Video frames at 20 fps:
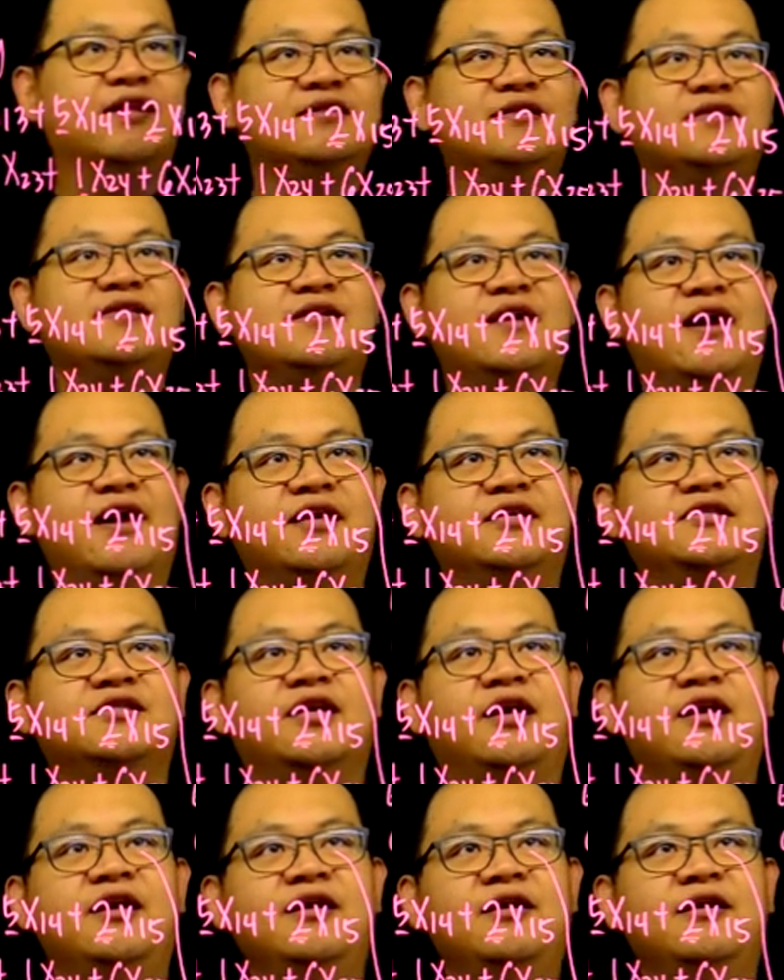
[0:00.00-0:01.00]

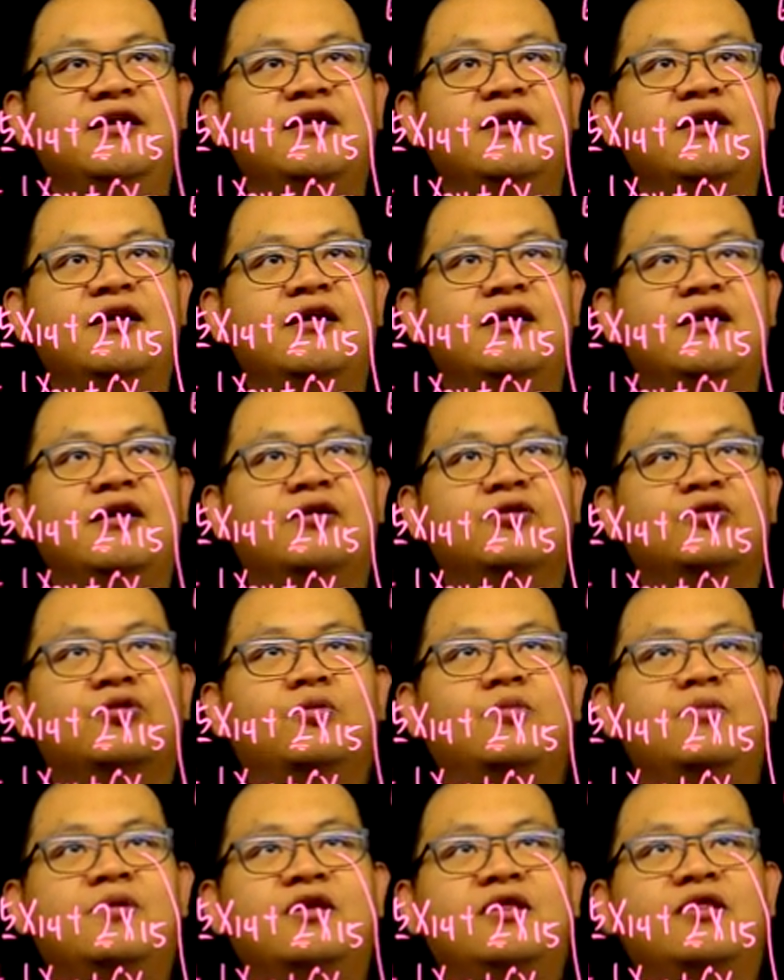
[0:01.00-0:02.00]
Cij to
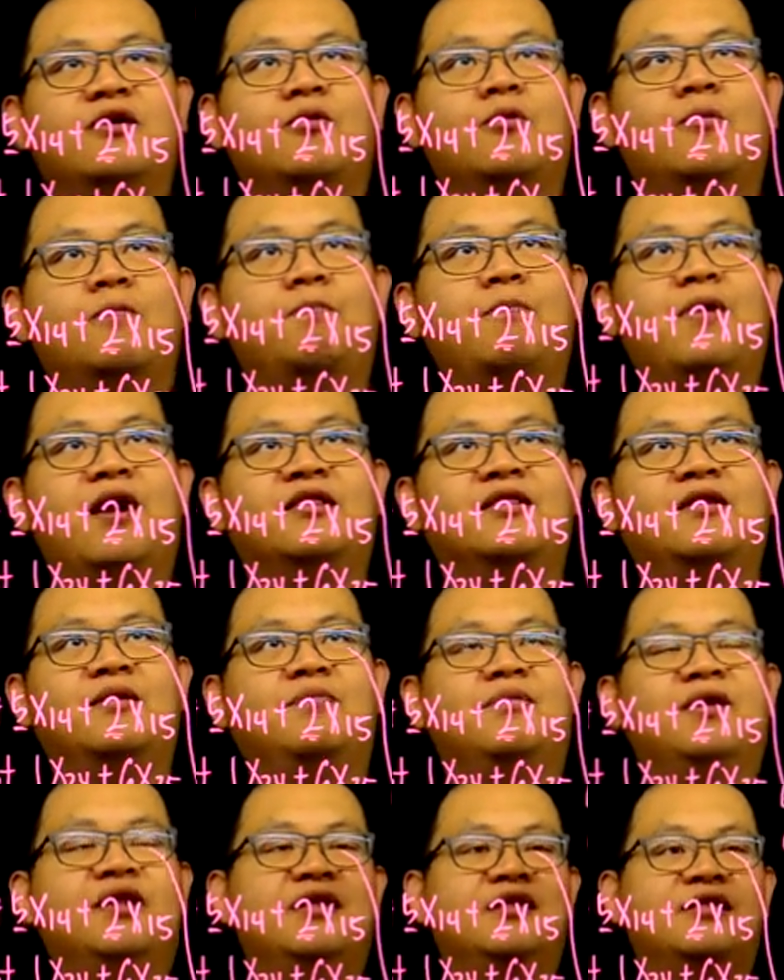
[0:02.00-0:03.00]
be the
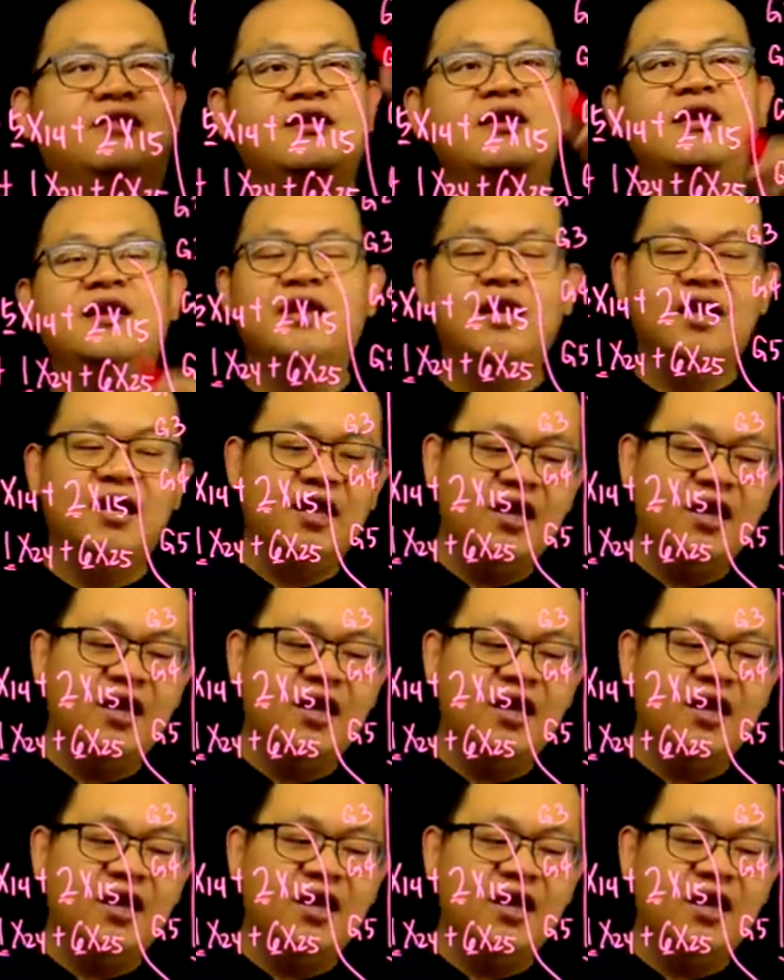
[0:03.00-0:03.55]
compatibility